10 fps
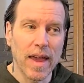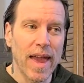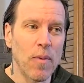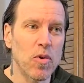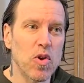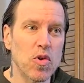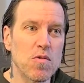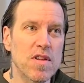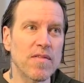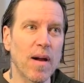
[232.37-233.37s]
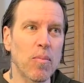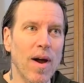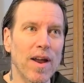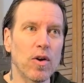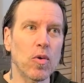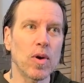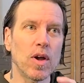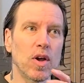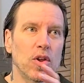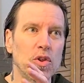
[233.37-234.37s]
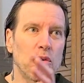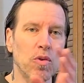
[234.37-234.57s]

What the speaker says: And when you're using vibrato, you're